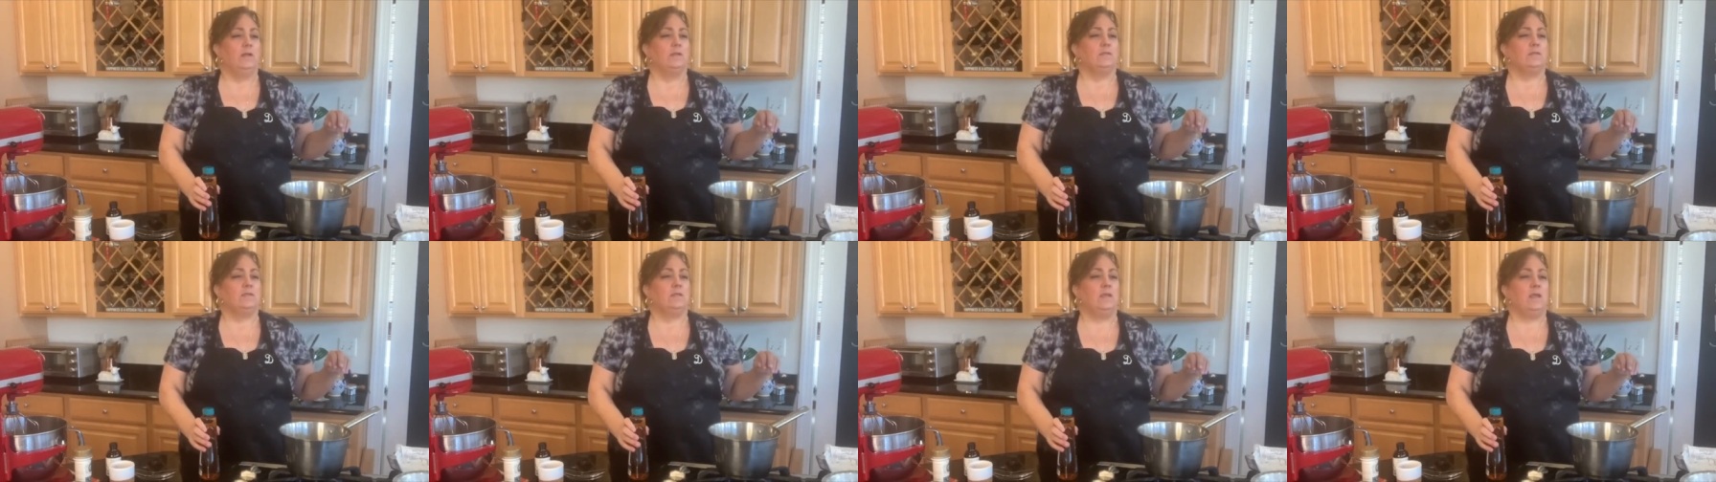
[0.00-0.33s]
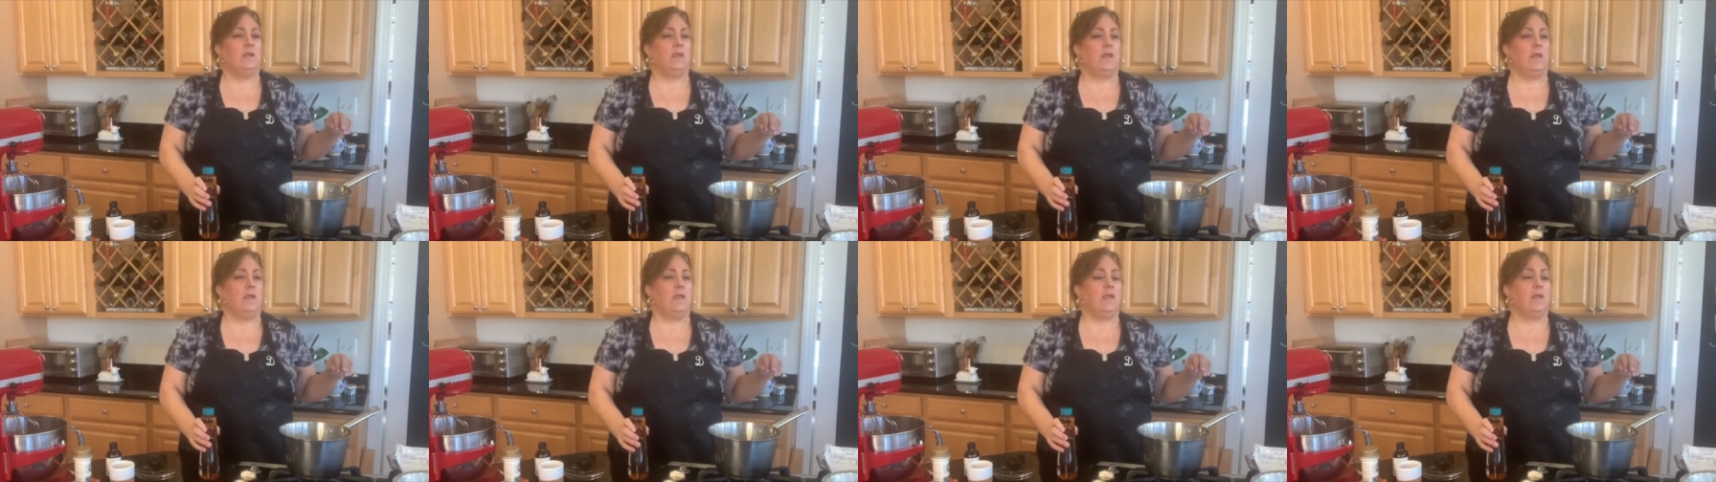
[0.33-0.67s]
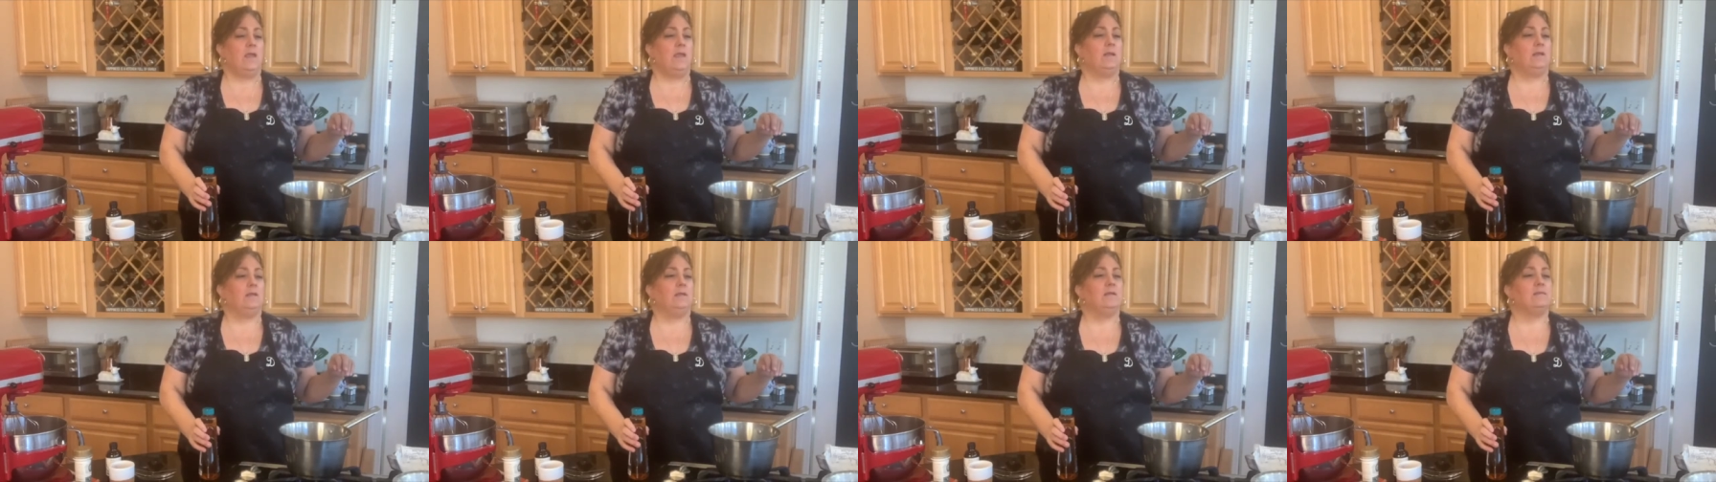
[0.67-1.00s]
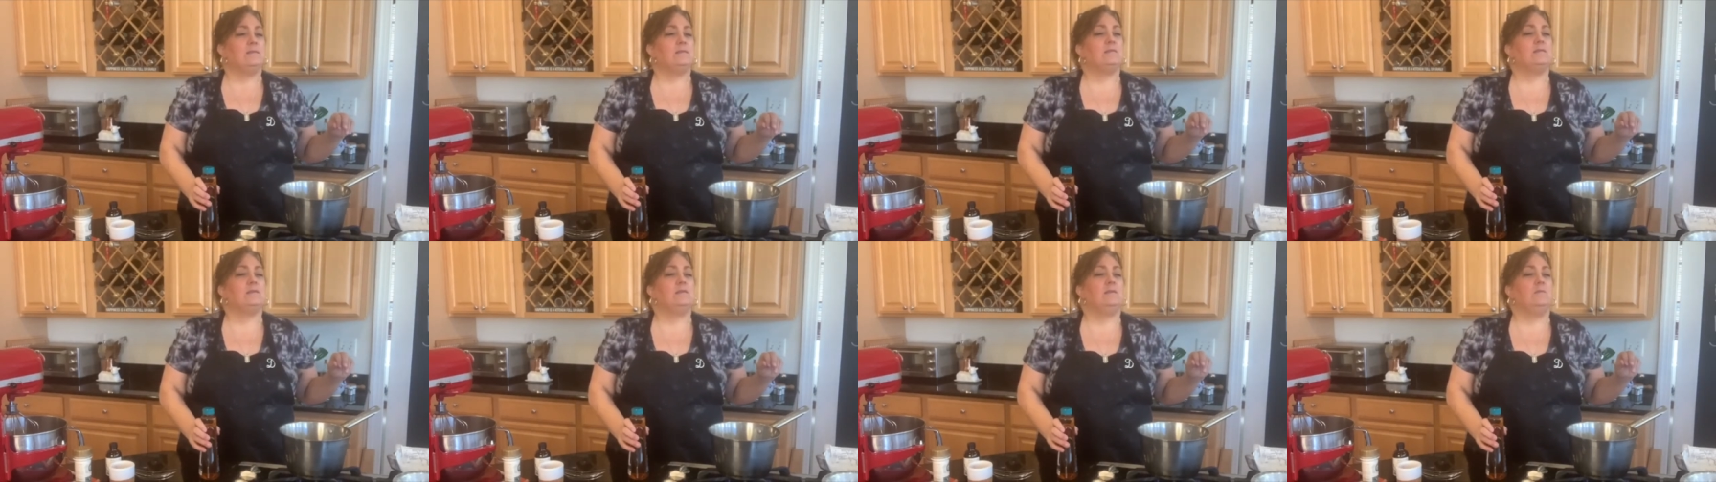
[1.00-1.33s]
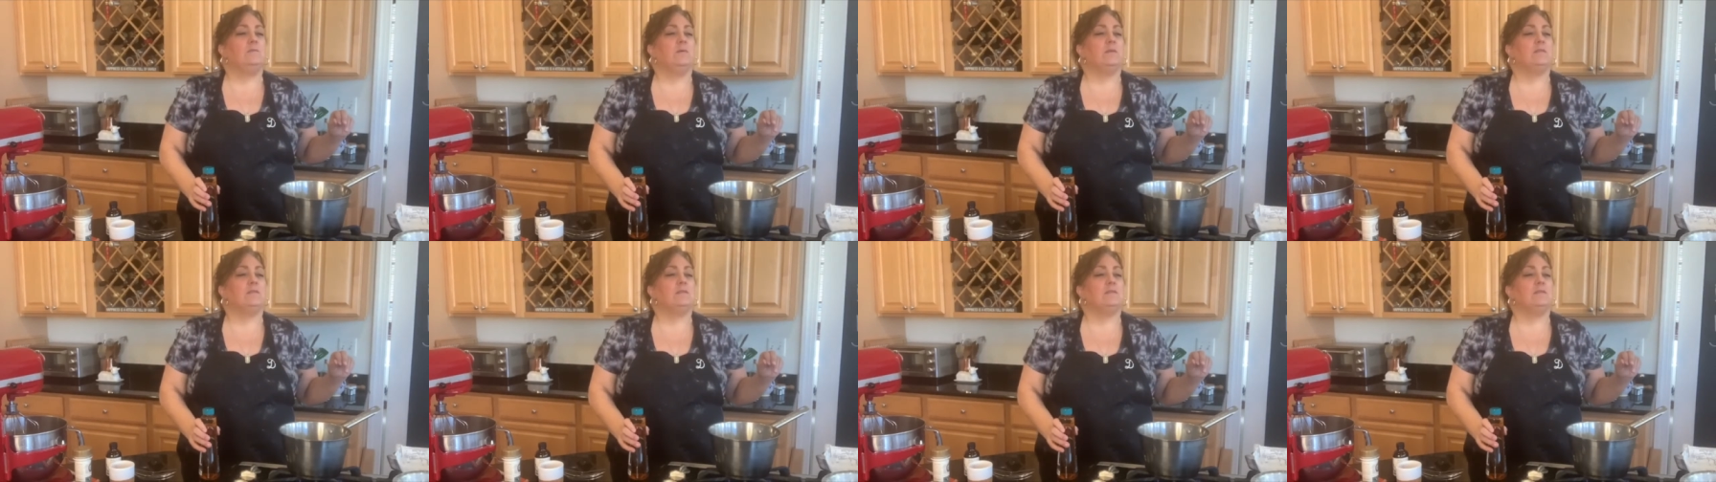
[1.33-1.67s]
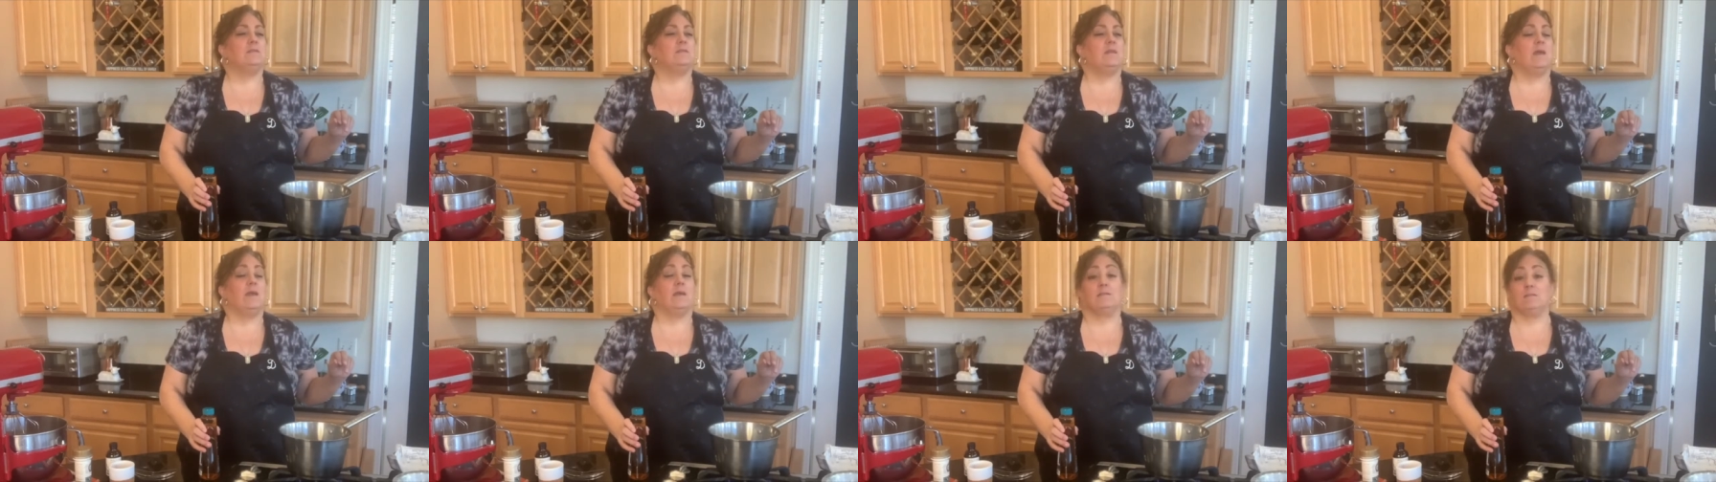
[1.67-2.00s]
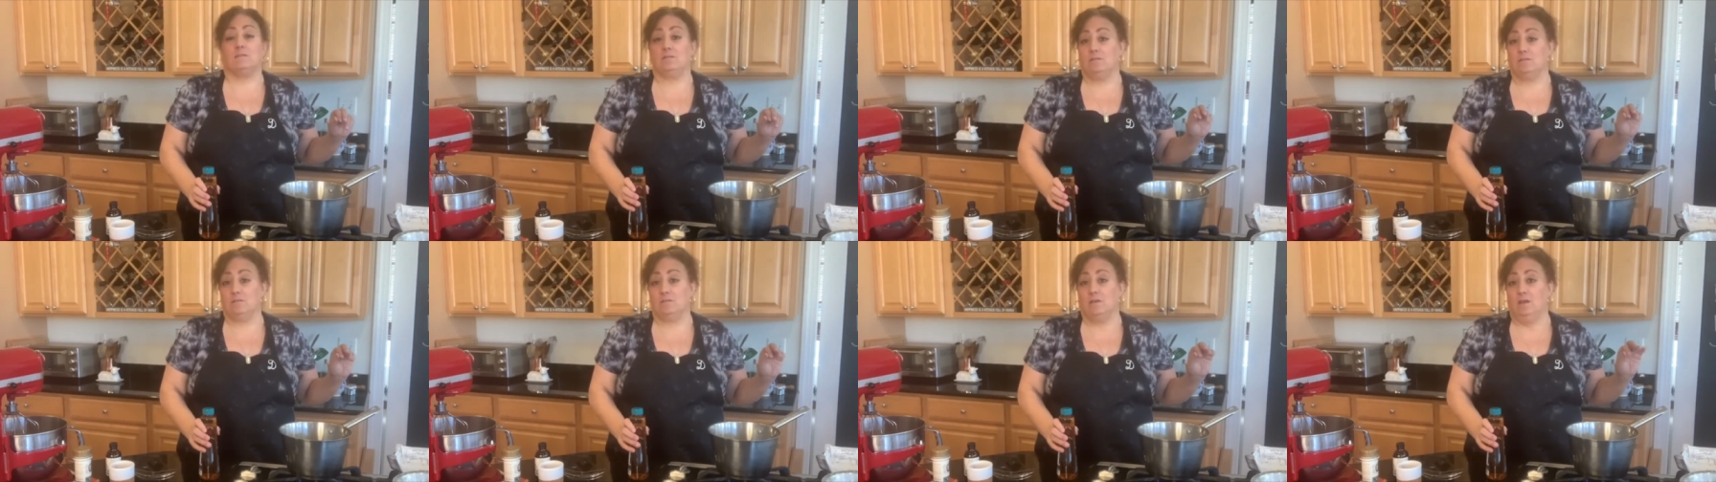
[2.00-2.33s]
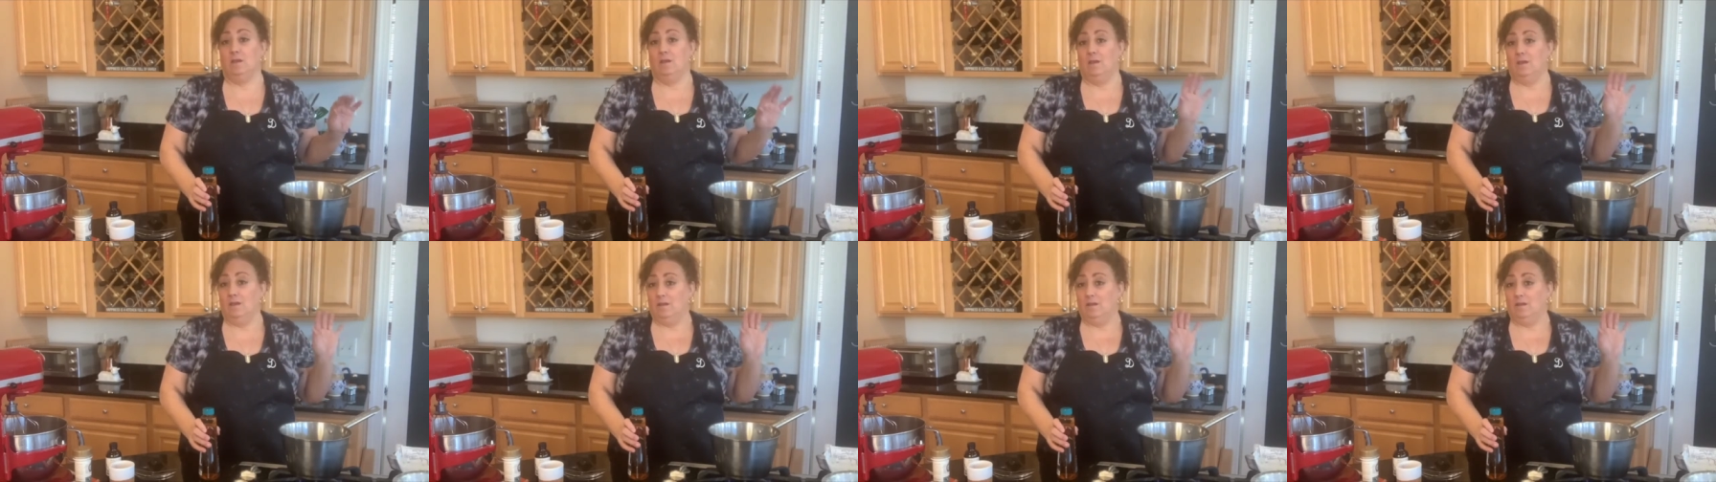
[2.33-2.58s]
take, let's see what's next, because,